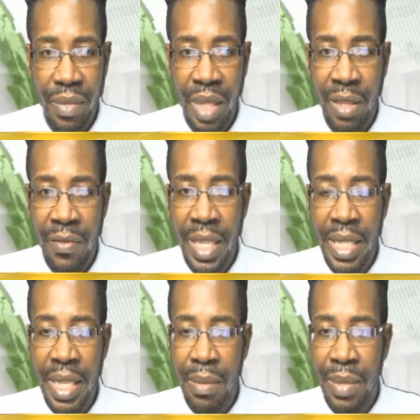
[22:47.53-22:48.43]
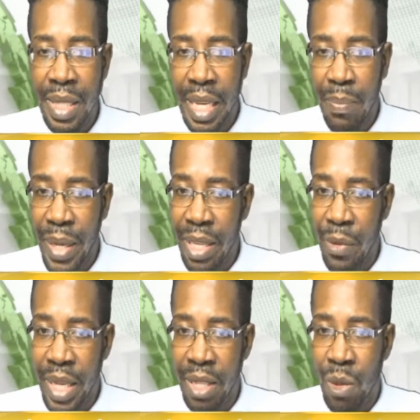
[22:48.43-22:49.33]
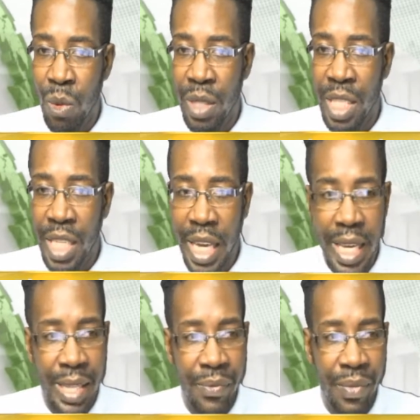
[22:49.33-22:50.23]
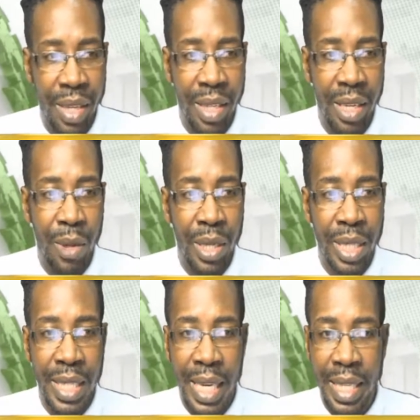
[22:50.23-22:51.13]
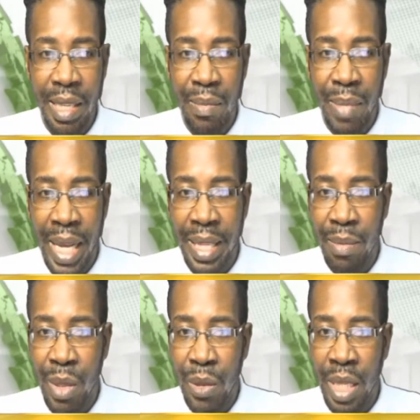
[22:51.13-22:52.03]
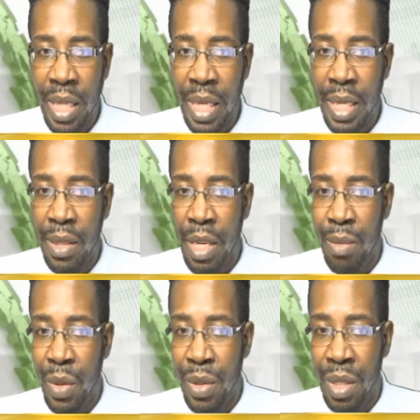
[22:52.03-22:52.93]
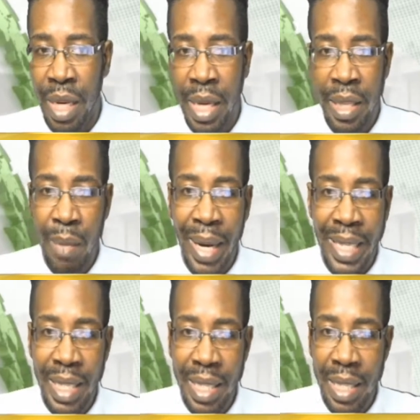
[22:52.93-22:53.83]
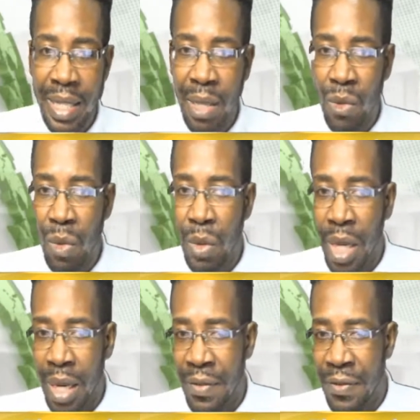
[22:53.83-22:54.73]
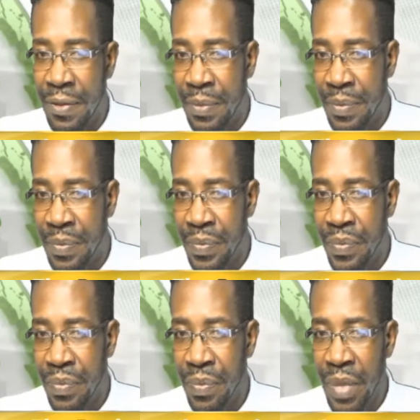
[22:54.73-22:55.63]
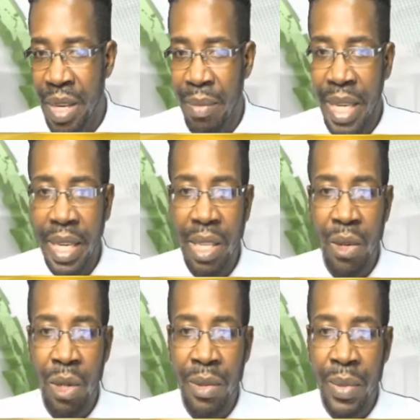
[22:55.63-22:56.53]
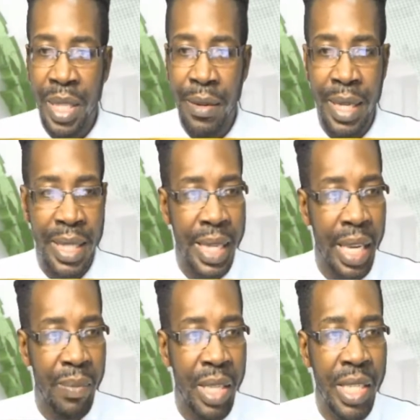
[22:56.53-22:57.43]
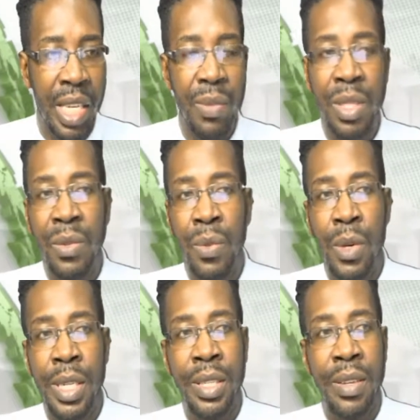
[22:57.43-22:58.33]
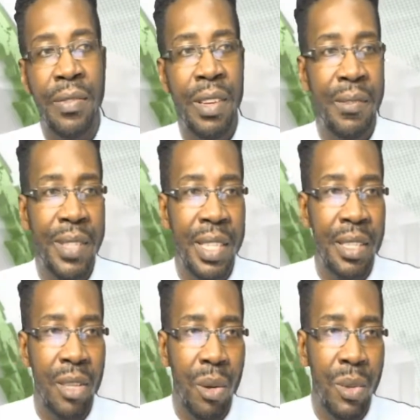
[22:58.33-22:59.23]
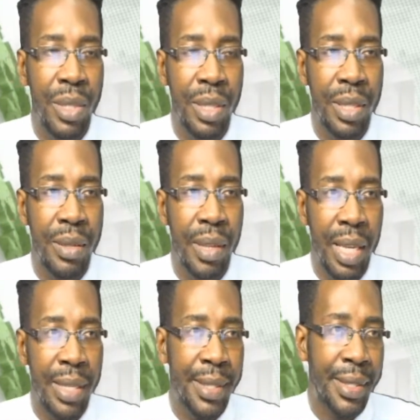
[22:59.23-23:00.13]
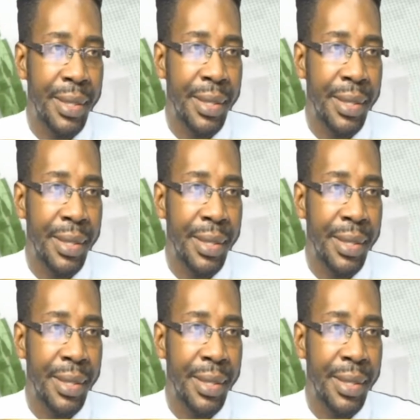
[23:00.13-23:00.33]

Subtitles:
the victim's 10-penny-weight gold chain around his neck, and the bandit mounted their bicycles and rode off, making good with their escape. The chain was worth $50,000.